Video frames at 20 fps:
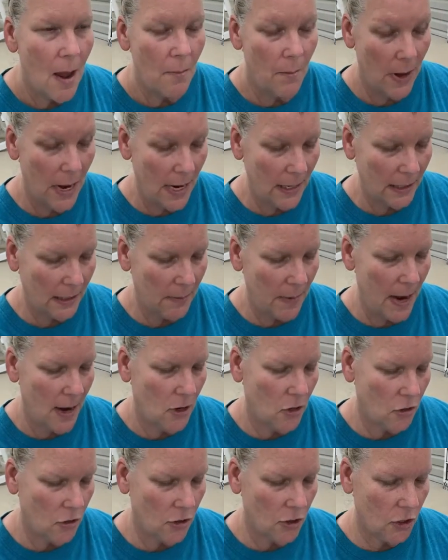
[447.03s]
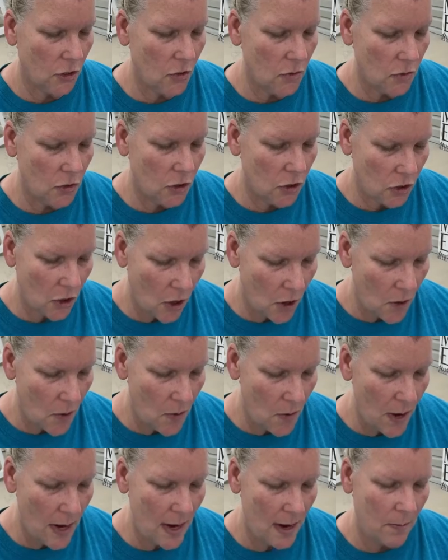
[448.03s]
Peacemakers who
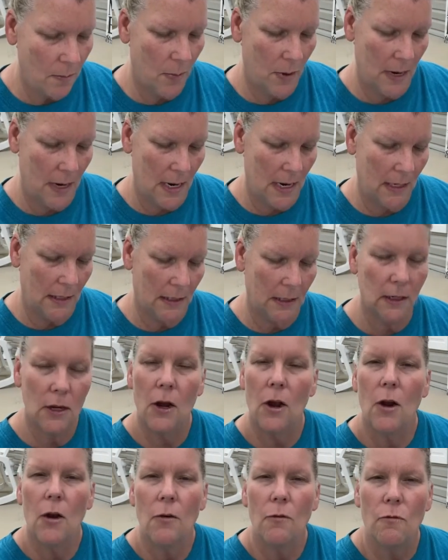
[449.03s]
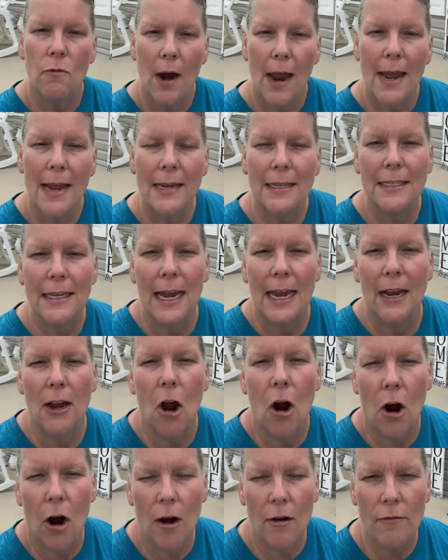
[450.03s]
sow in peace raise a
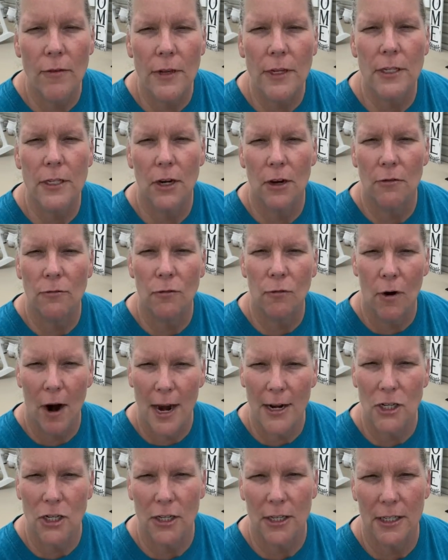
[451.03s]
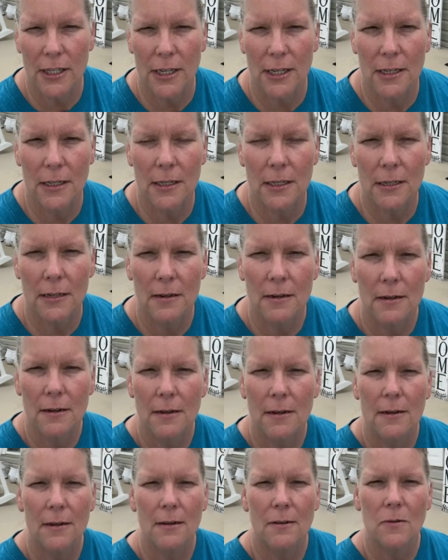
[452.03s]
harvest of righteousness.
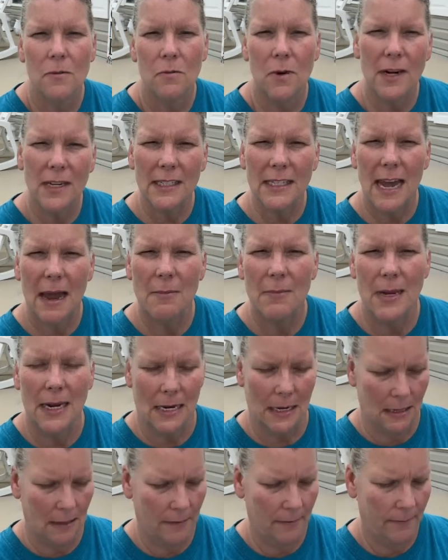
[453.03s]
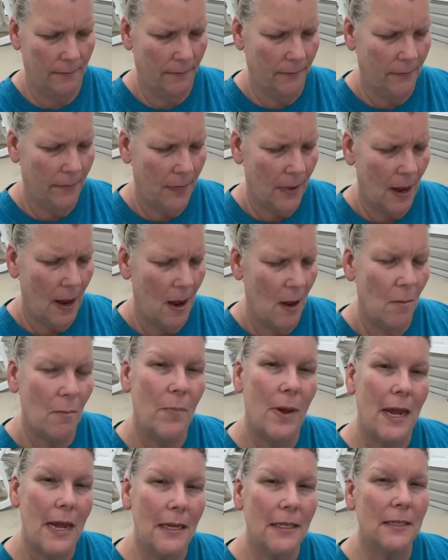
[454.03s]
What does that mean?
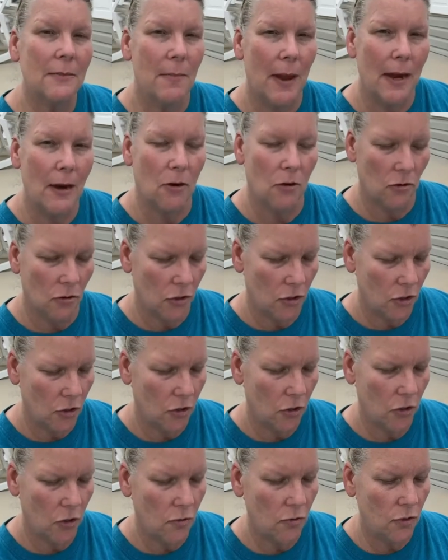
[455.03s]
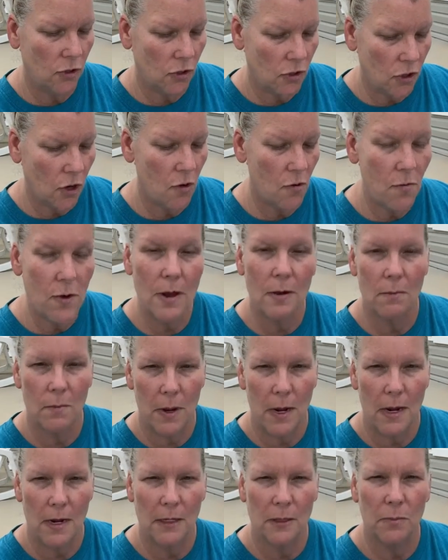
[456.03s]
Peacemakers who sow in
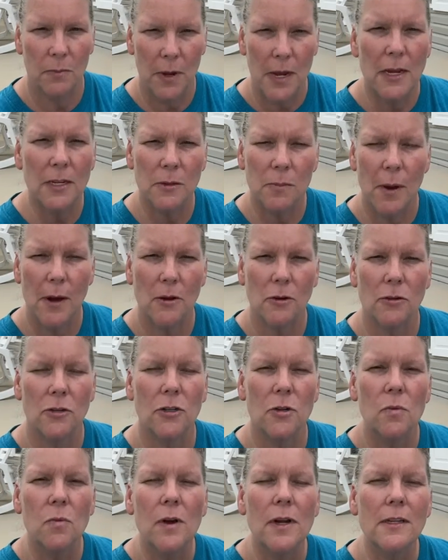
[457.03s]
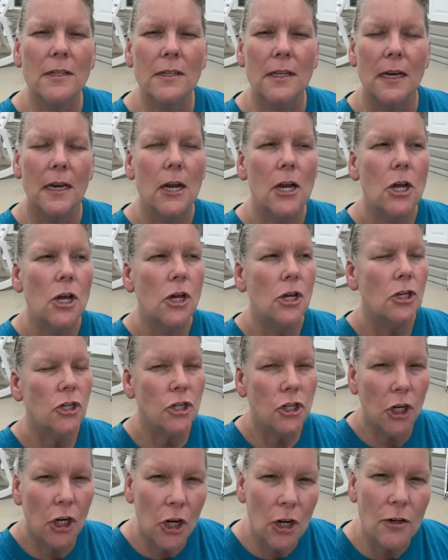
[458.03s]
peace, peacemakers, the ones that
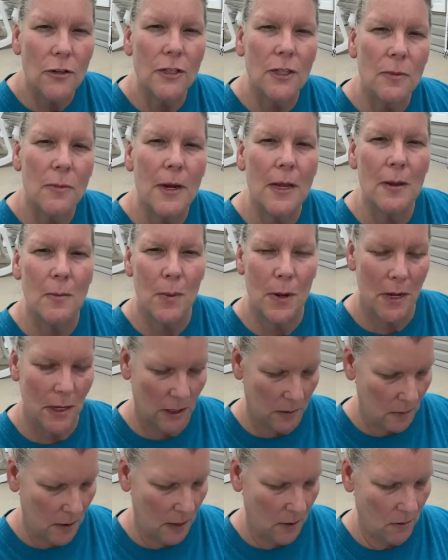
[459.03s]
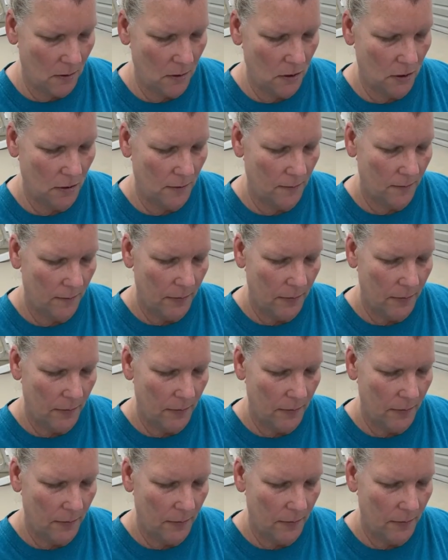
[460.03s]
choose to be the peacemakers,